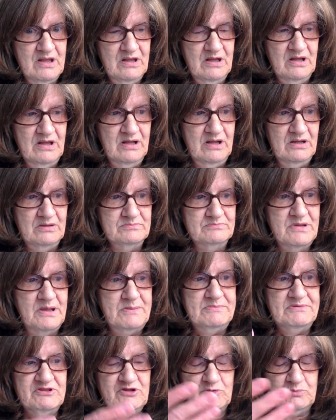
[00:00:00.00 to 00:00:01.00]
uh,
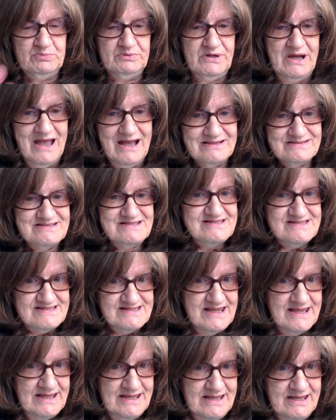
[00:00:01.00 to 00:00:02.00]
maybe they're
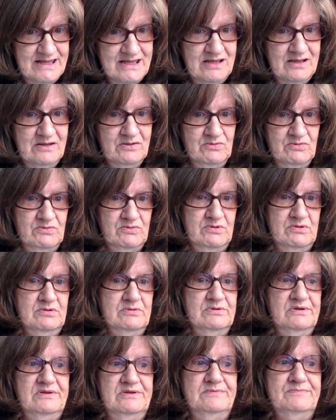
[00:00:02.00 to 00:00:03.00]
practicing
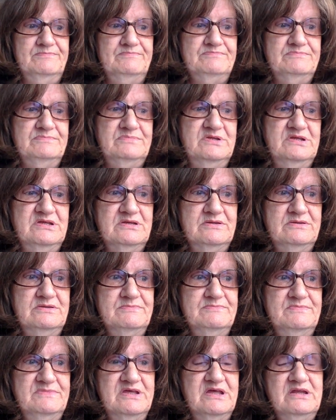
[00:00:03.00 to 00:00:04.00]
or
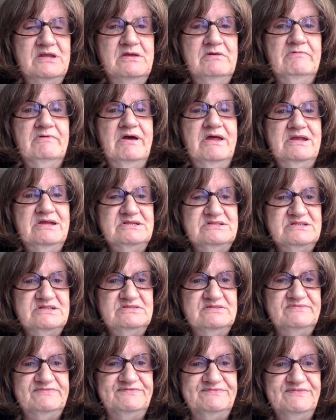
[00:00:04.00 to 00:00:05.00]
getting ready to
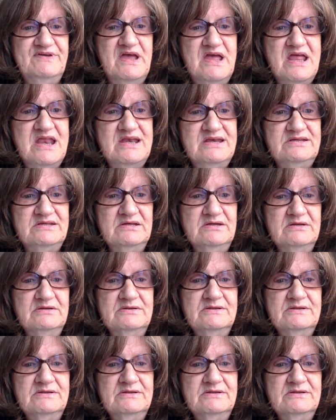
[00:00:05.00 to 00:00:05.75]
defend.